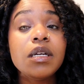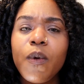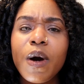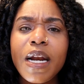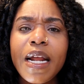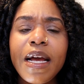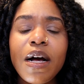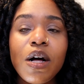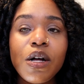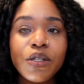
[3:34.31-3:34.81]

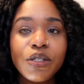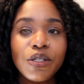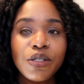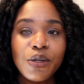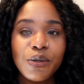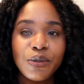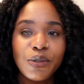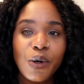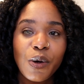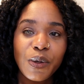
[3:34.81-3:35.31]
What I
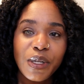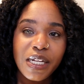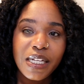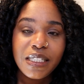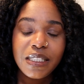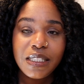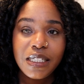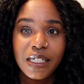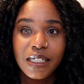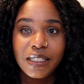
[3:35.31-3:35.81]
also
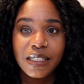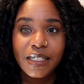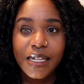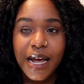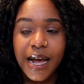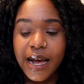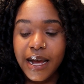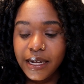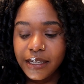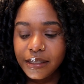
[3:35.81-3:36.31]
noticed is
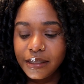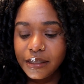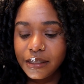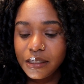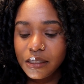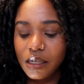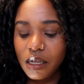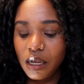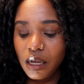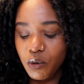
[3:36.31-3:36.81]

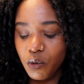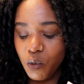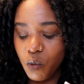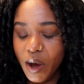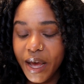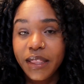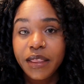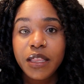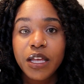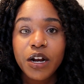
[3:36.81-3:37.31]
that
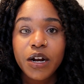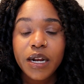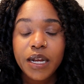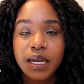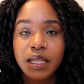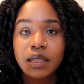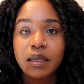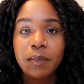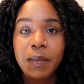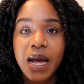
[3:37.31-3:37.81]
when they're
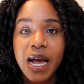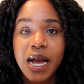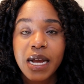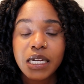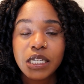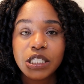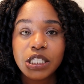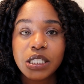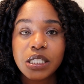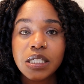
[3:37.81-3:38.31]
in the
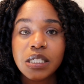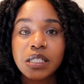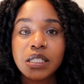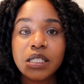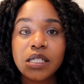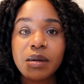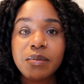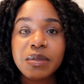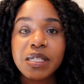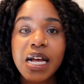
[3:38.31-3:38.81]
packaging,
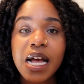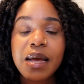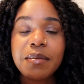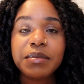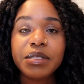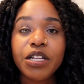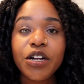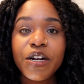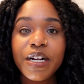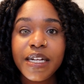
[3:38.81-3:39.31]

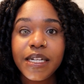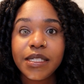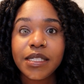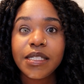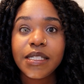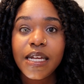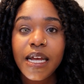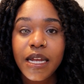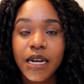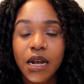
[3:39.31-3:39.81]
sometimes they're
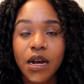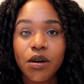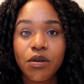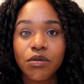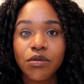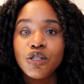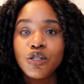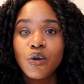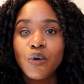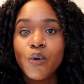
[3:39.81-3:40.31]
inside
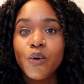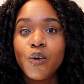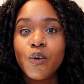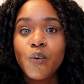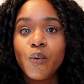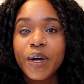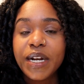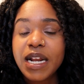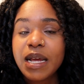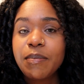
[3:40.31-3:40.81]
out. So
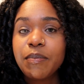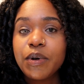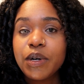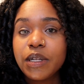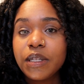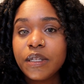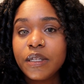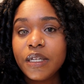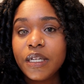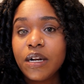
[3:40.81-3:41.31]
when I
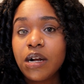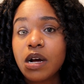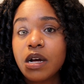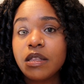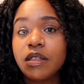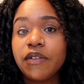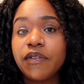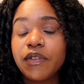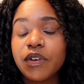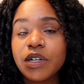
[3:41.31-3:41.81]
put it
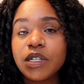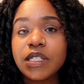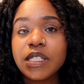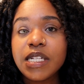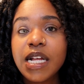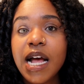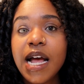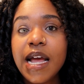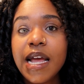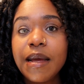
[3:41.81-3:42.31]
on the first
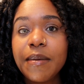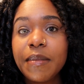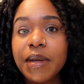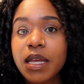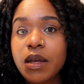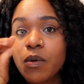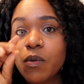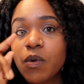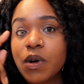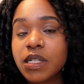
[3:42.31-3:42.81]
time,
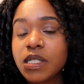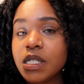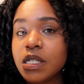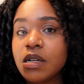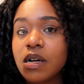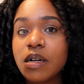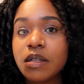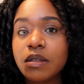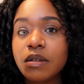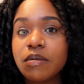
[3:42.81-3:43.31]
it
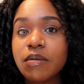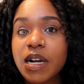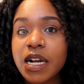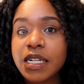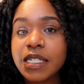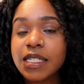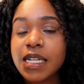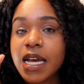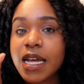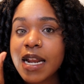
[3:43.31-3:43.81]
wasn't on the
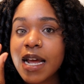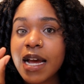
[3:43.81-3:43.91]
right side.